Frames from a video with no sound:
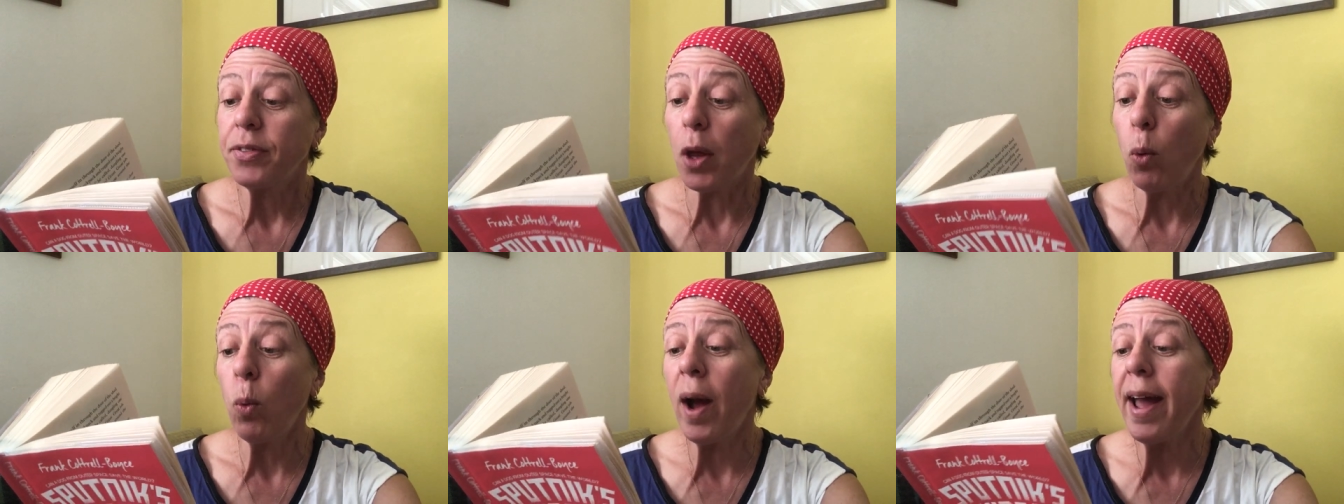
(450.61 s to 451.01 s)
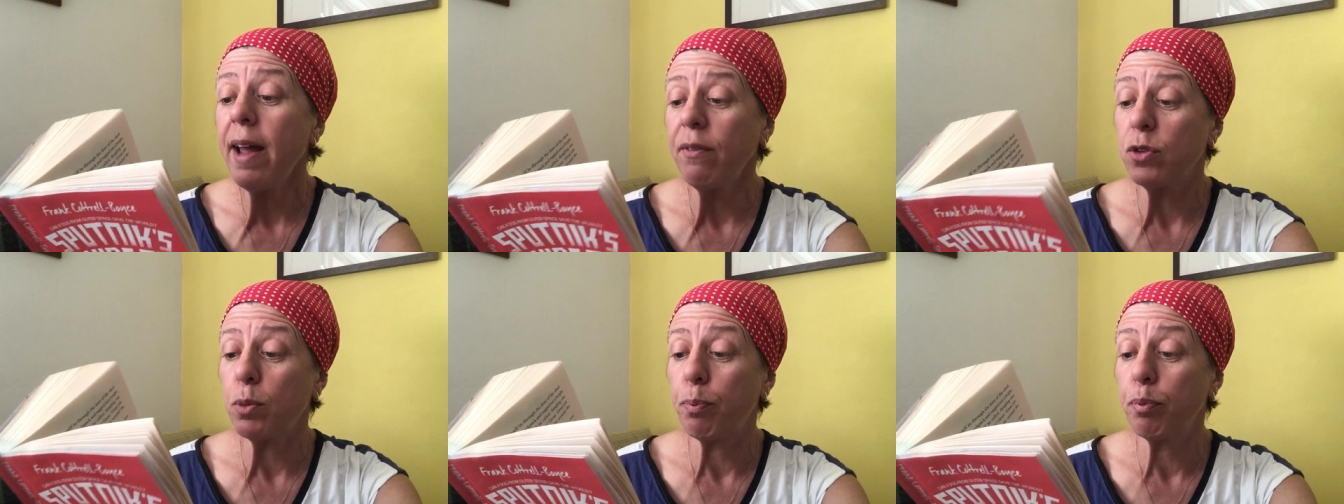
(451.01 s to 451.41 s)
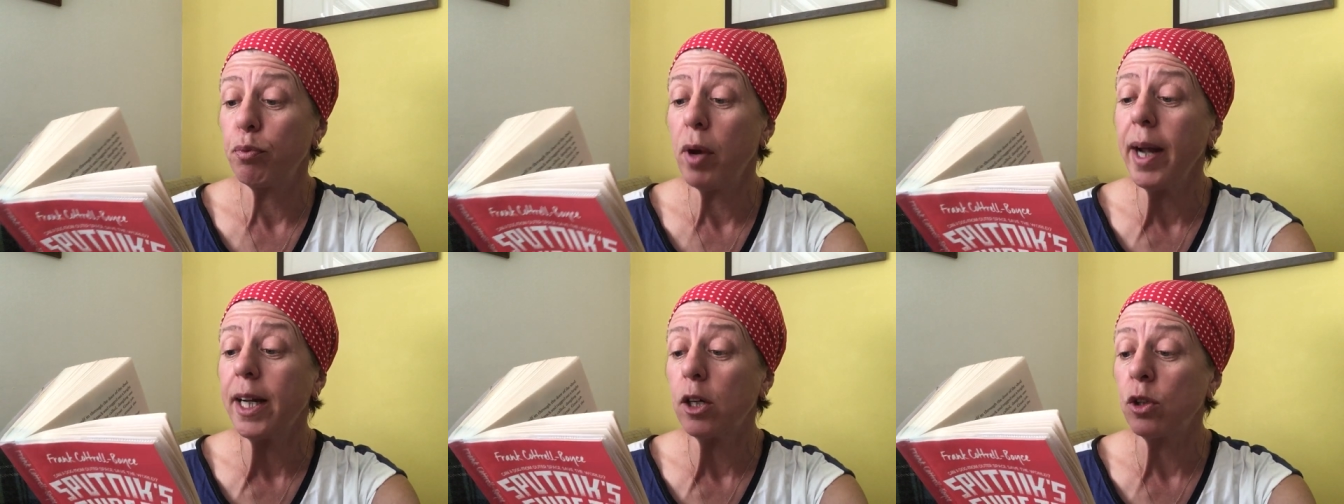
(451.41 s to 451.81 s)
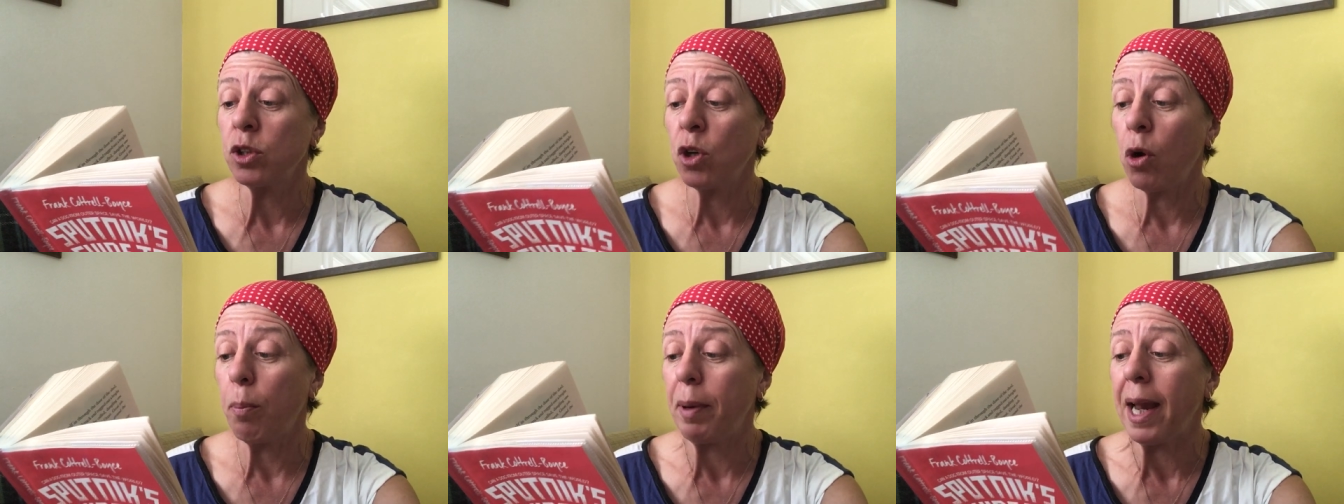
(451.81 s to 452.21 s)
the waves break
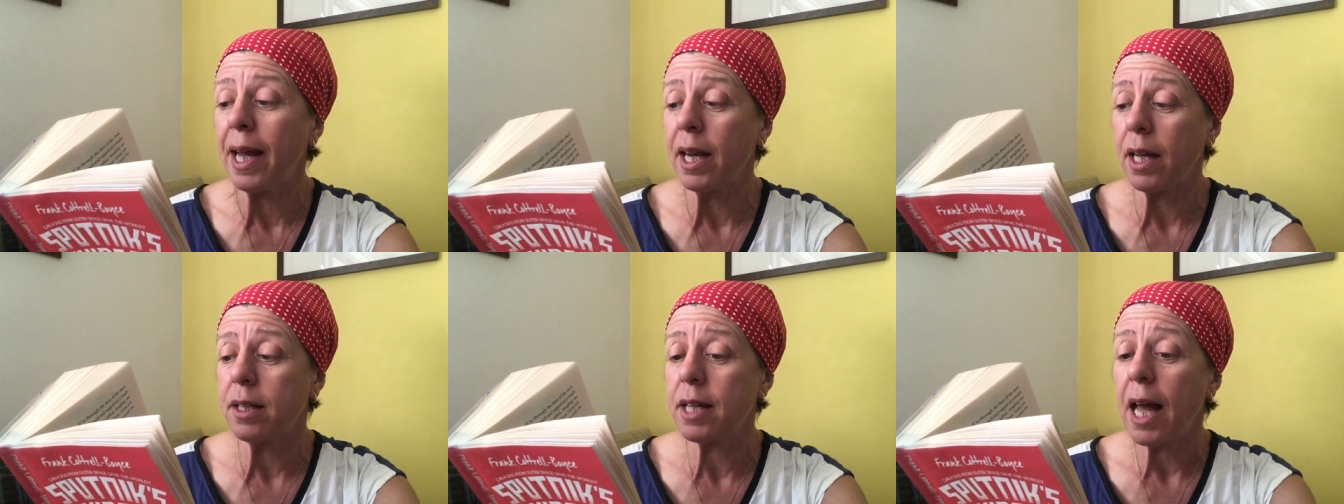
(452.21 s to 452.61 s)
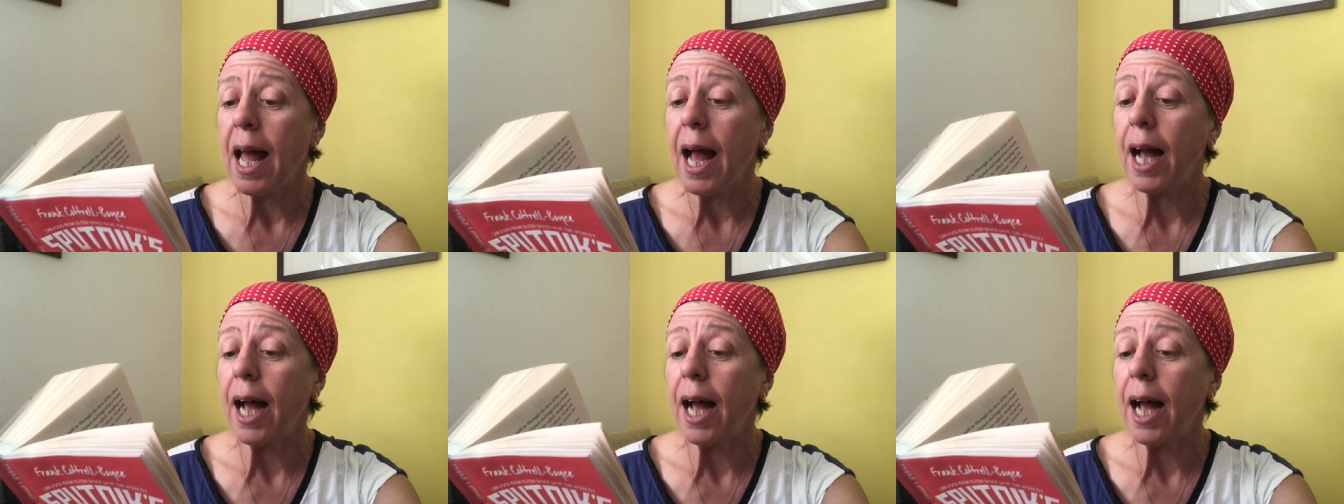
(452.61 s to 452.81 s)
on your planet,